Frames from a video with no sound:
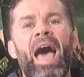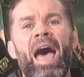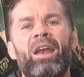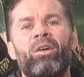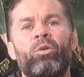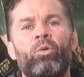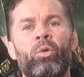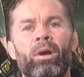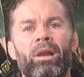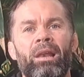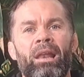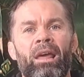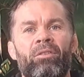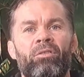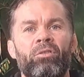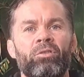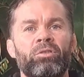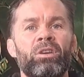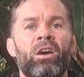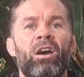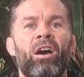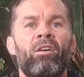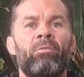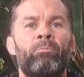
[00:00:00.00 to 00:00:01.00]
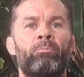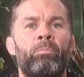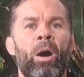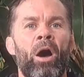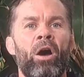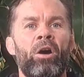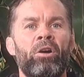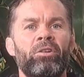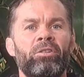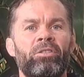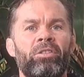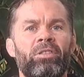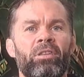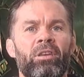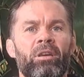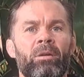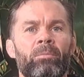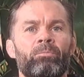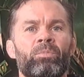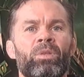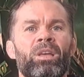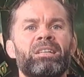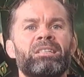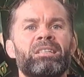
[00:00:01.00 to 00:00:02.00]
adequate levels of both
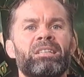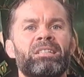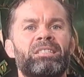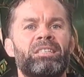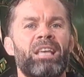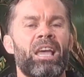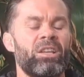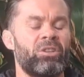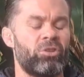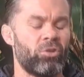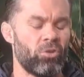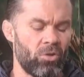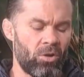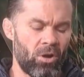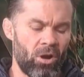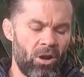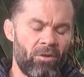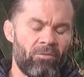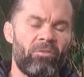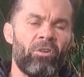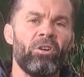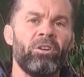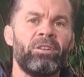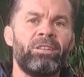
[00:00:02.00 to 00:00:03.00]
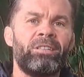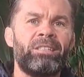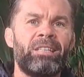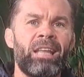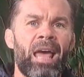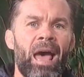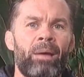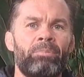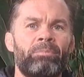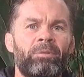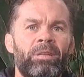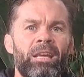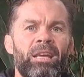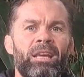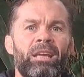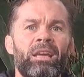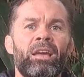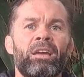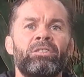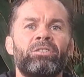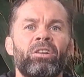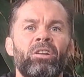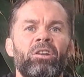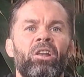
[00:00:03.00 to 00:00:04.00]
is essential for adapting
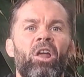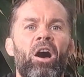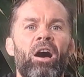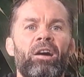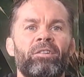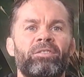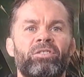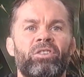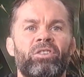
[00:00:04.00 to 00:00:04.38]
to life's